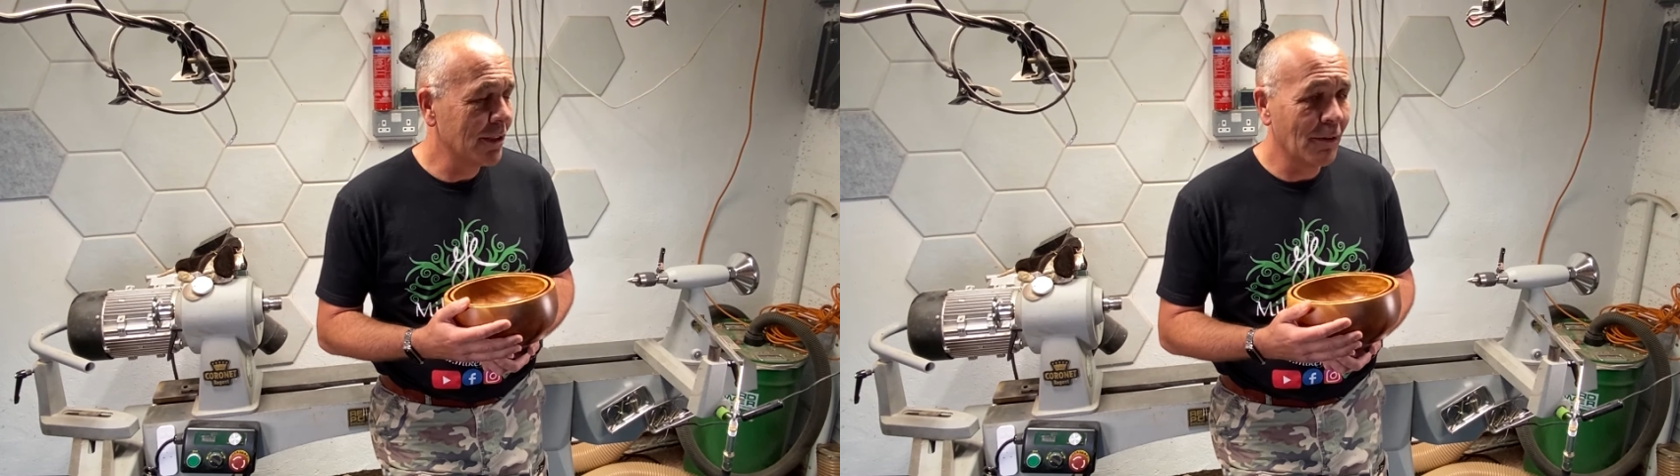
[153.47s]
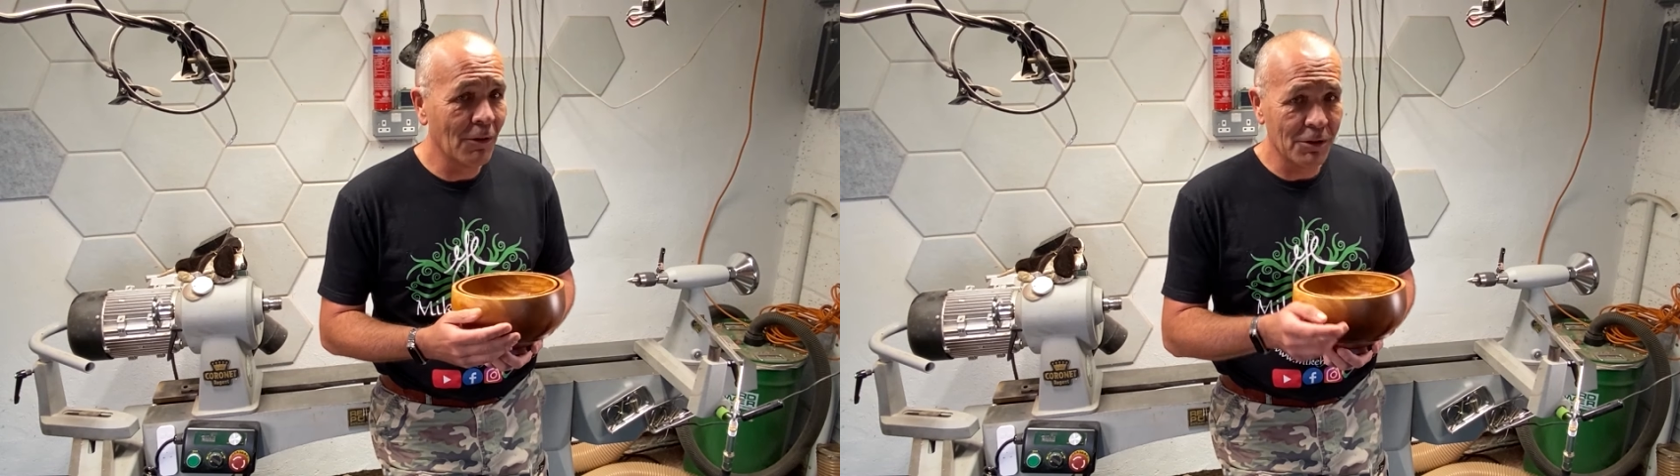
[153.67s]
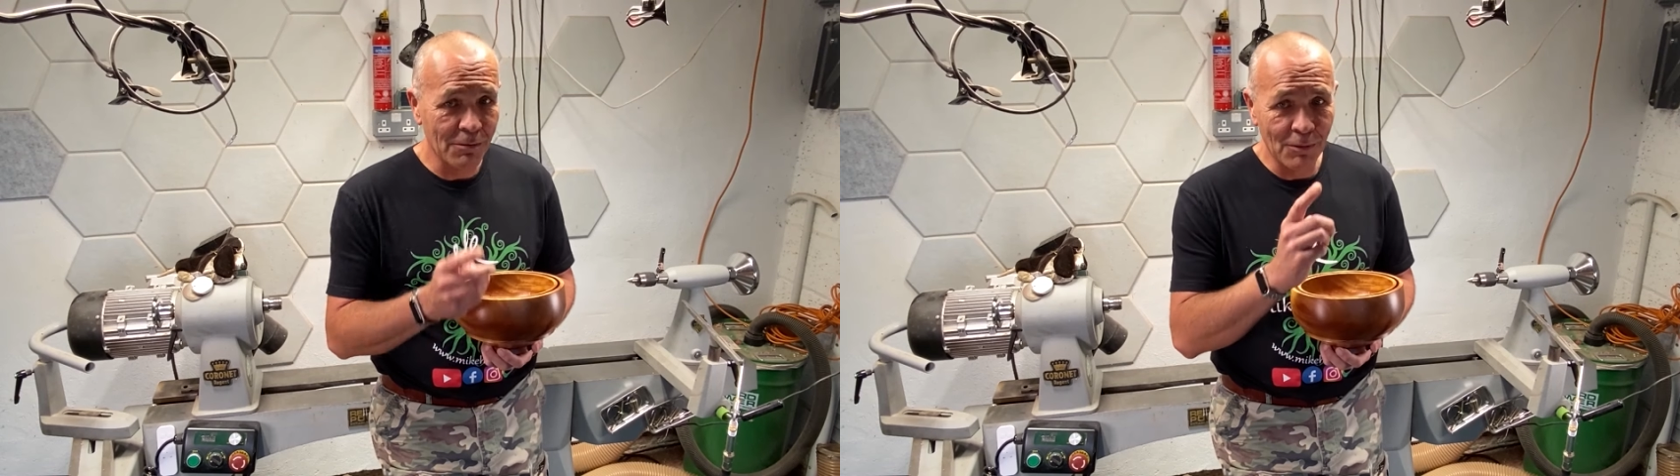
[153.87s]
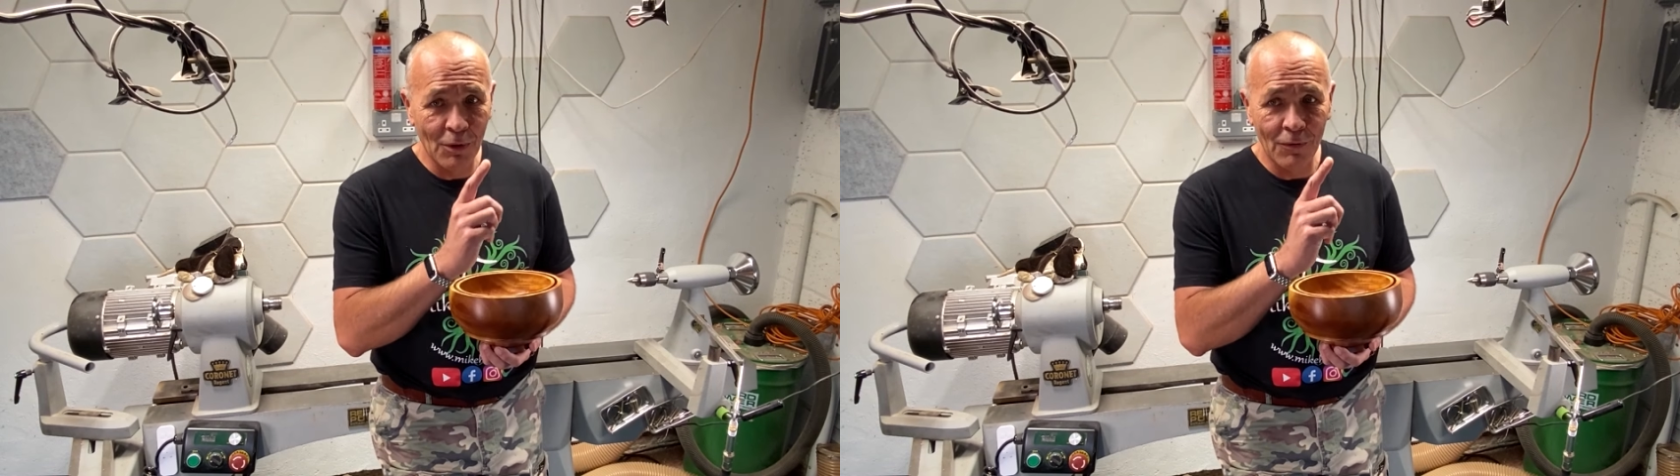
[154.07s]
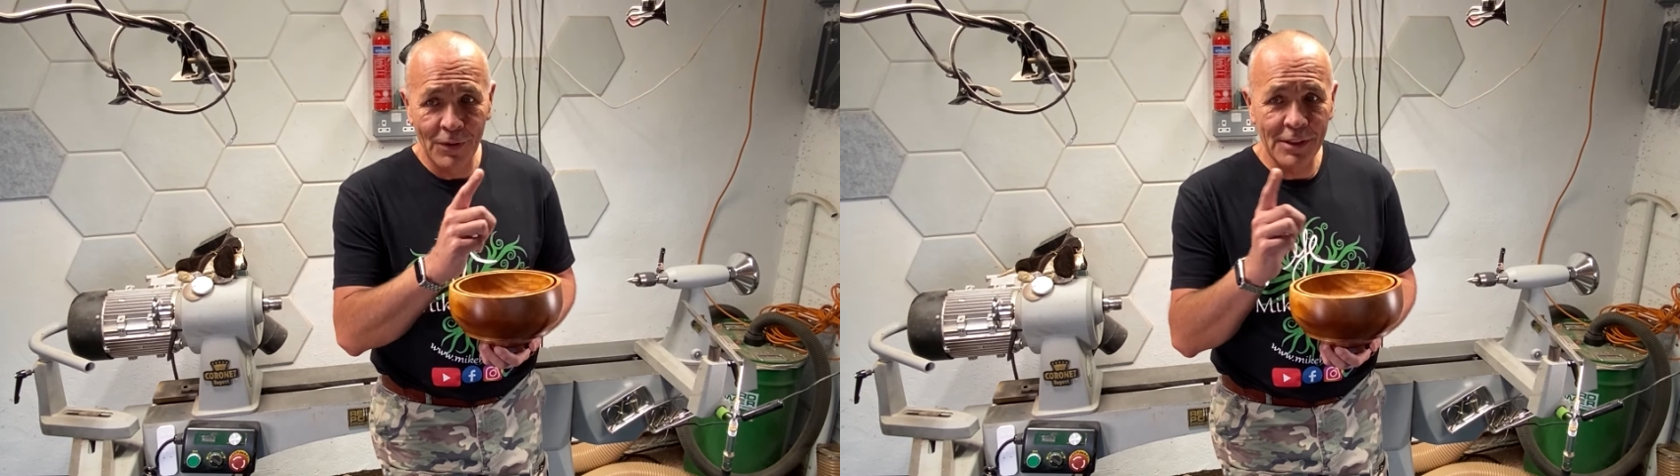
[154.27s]
I've got some
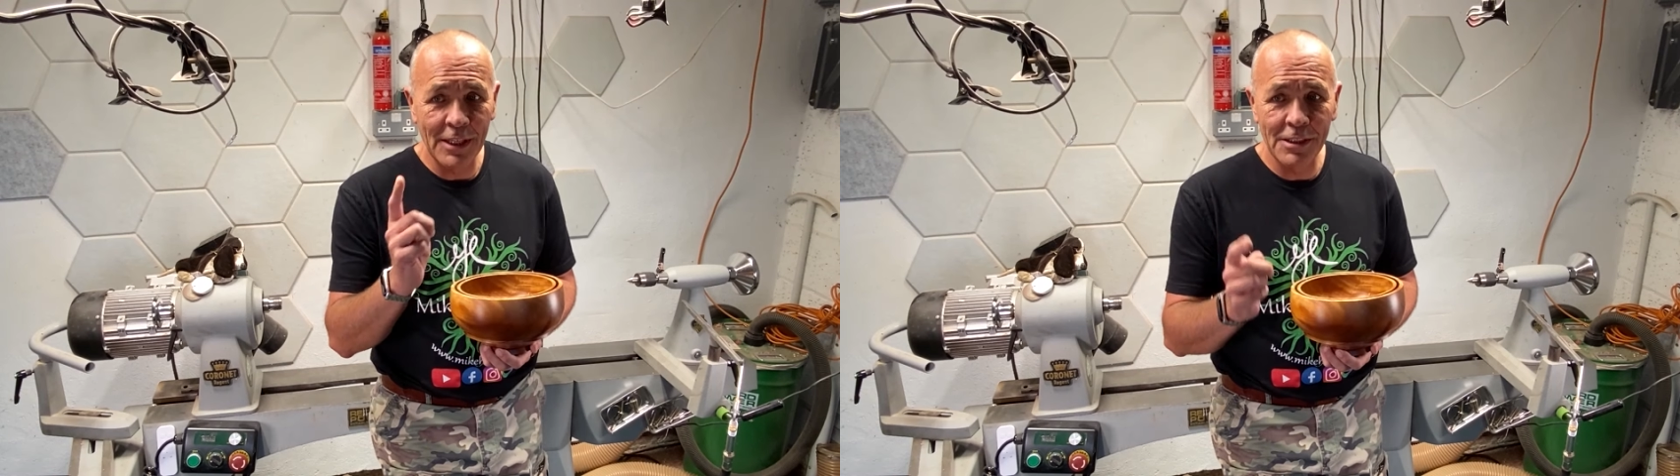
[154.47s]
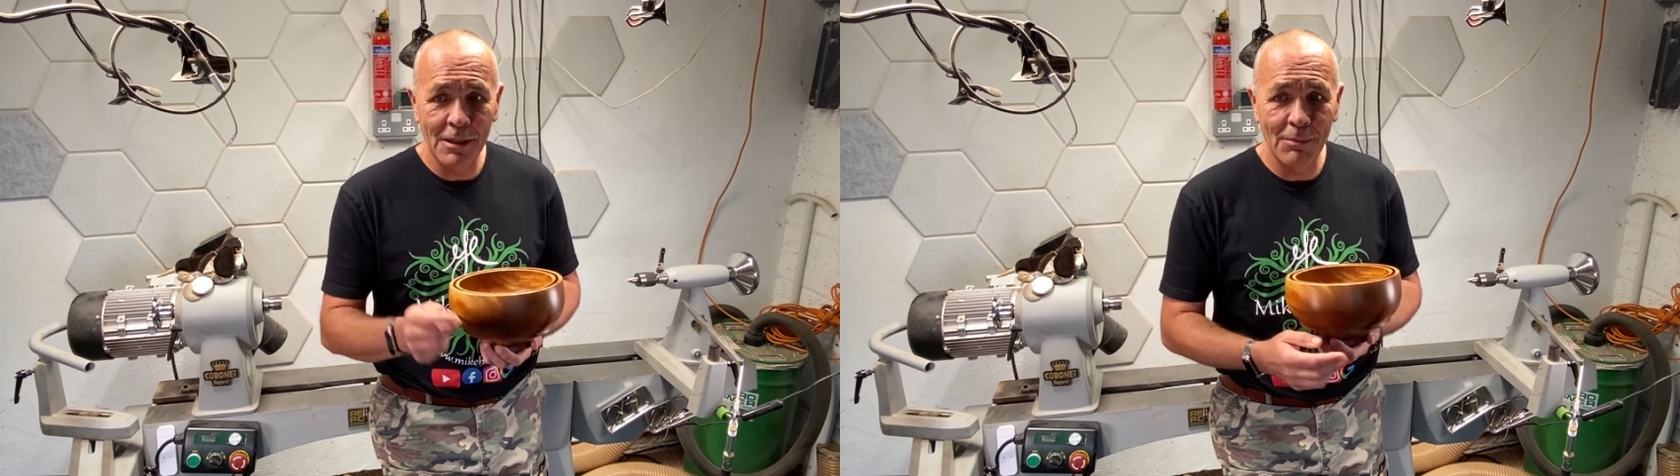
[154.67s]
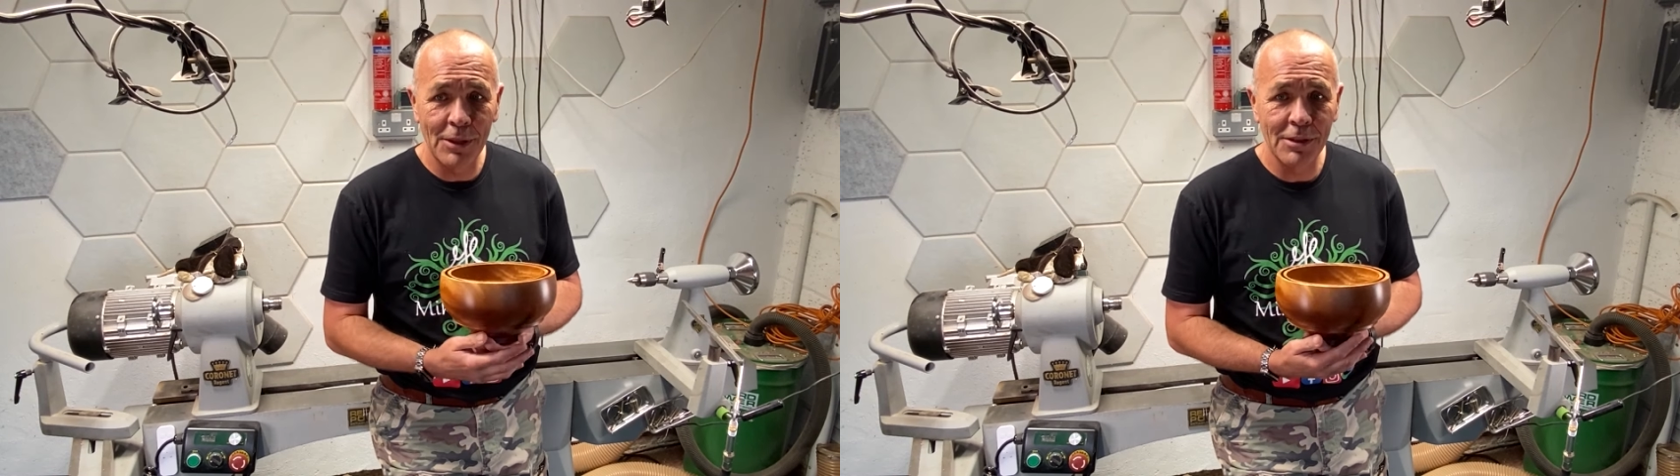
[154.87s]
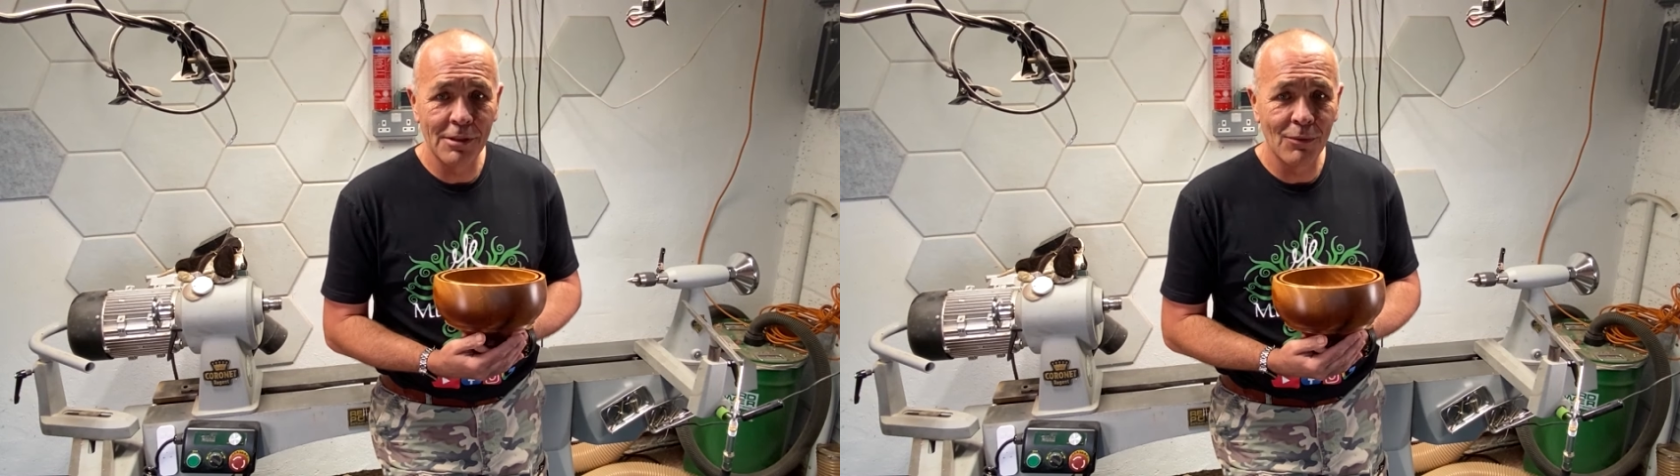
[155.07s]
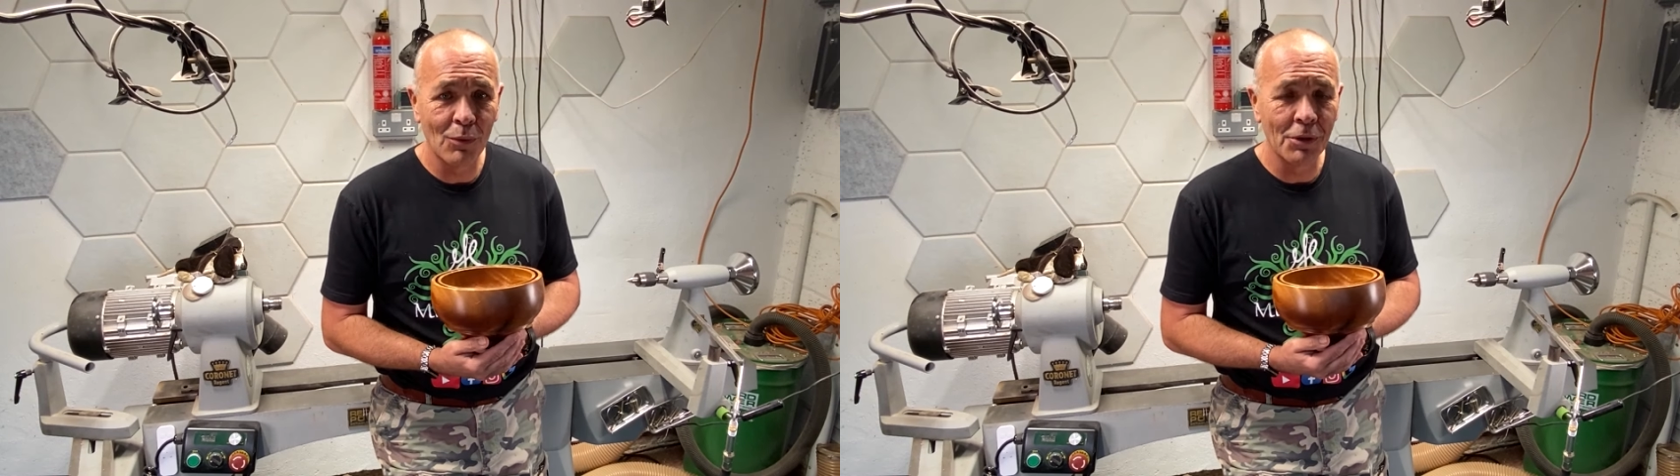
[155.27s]
more fantastic pieces
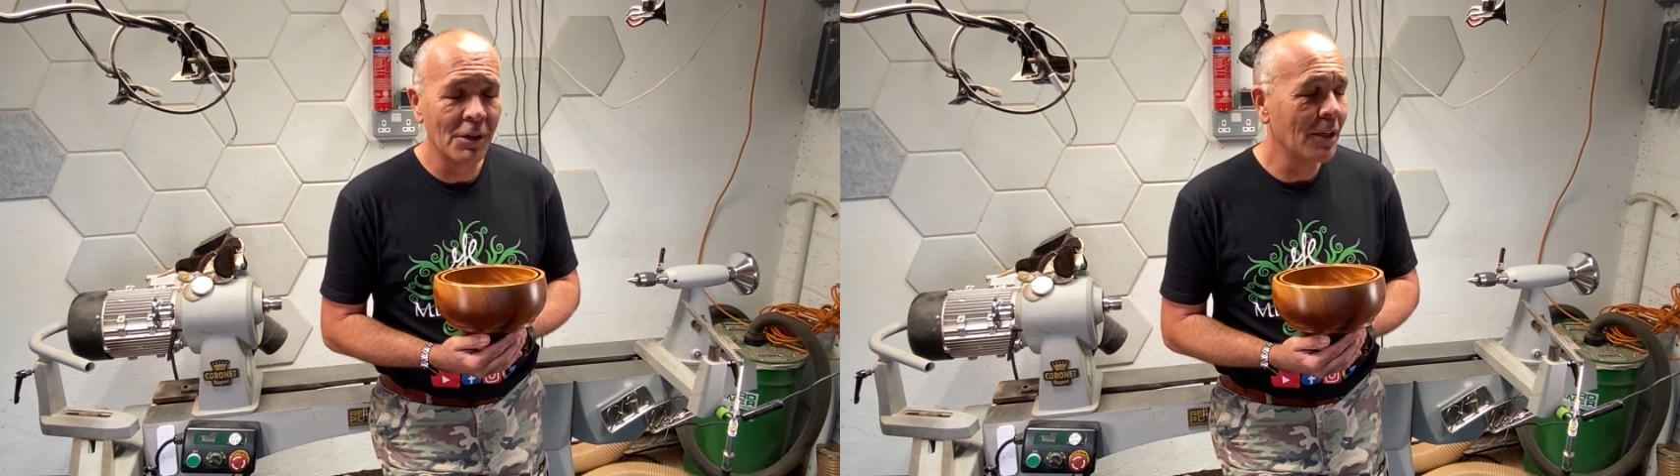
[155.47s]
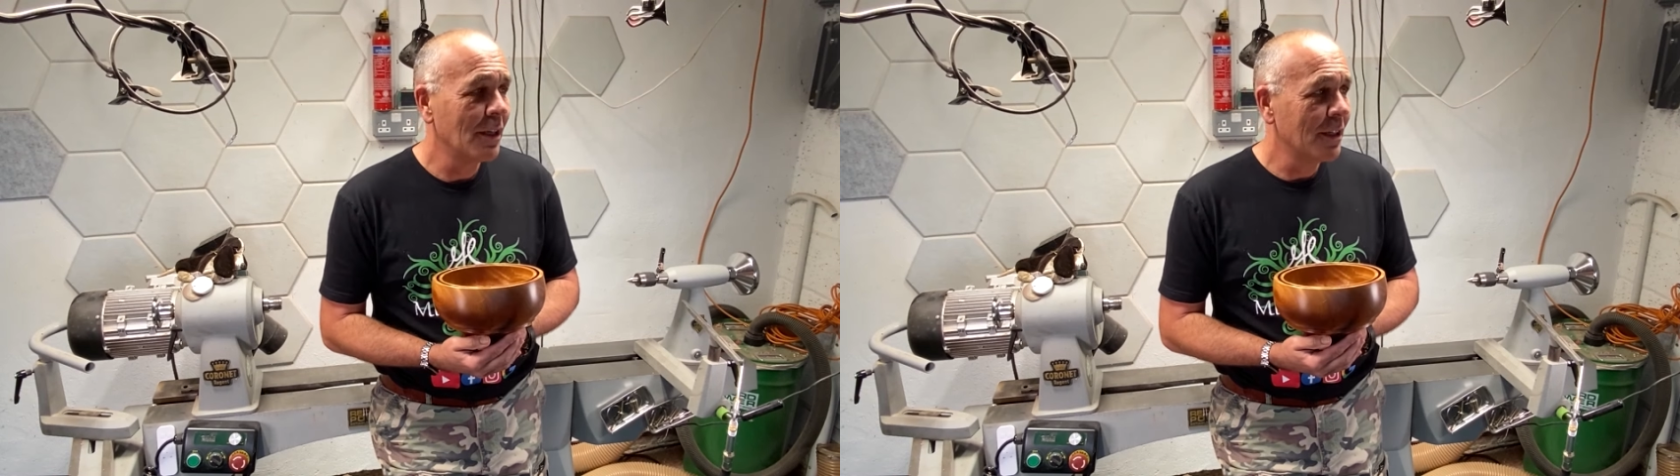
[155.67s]
of wood